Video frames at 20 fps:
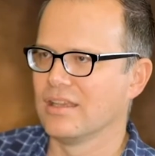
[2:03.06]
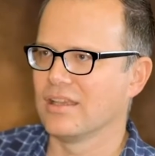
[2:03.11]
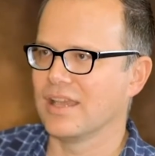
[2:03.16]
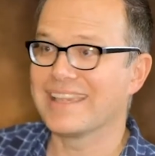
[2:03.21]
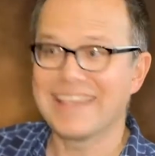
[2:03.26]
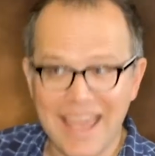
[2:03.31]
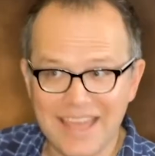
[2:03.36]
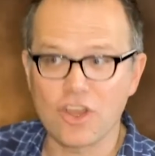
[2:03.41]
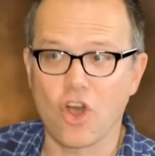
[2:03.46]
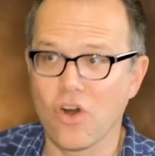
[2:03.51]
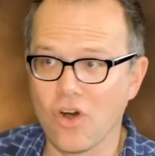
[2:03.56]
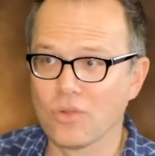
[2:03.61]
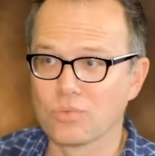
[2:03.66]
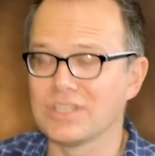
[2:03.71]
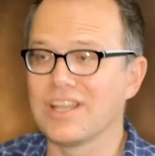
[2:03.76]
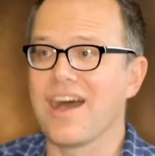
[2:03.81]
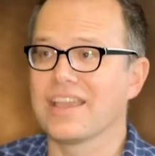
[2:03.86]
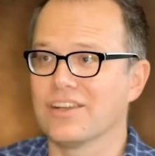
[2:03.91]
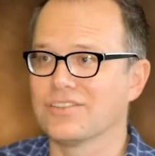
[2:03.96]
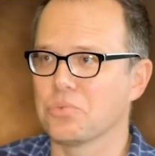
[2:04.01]
again, all
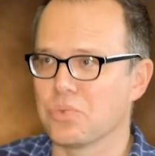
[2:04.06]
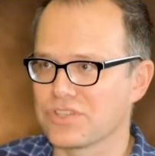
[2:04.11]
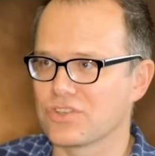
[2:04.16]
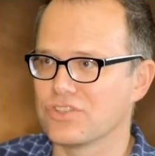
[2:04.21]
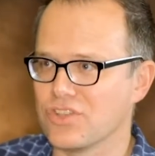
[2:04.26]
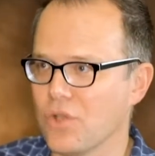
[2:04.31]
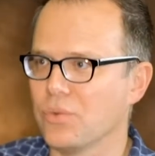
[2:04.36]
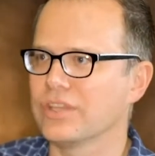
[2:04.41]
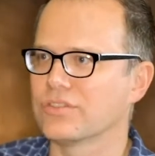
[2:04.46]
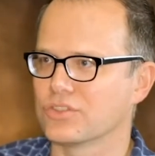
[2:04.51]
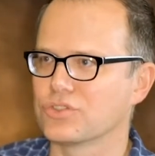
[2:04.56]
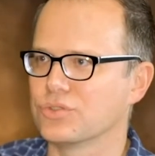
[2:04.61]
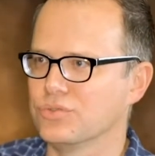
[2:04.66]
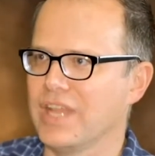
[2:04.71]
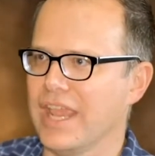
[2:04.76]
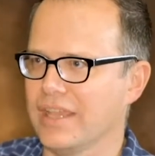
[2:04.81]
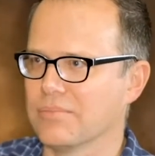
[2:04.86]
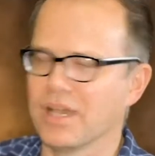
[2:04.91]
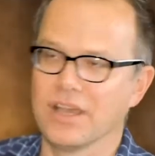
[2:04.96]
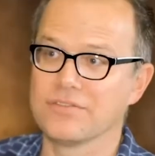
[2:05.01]
relying on the wizard knowing the true
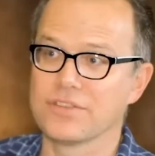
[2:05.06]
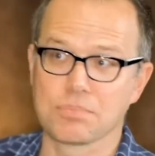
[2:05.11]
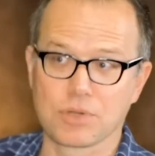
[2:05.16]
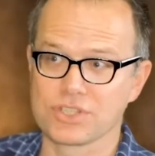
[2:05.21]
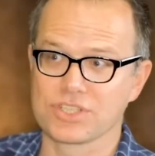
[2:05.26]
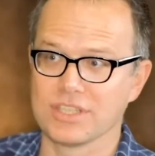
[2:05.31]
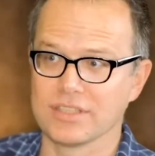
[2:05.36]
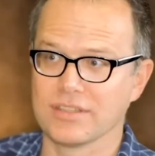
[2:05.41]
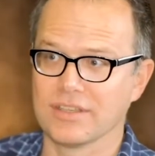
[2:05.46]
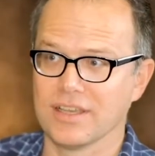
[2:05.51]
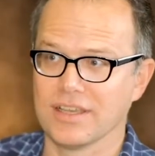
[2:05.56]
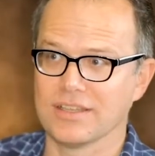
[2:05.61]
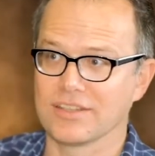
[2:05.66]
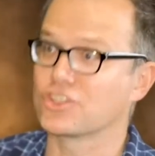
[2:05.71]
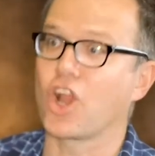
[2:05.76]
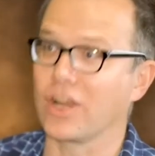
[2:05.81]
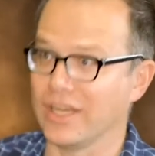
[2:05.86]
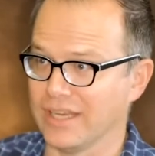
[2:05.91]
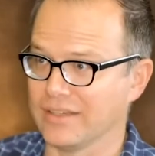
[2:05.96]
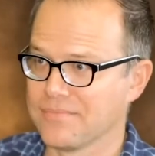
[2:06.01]
name of the person they're
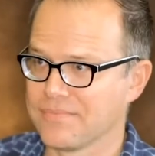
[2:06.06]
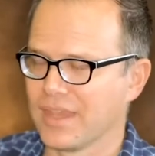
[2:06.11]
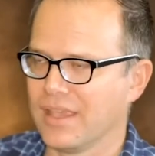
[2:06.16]
targeting.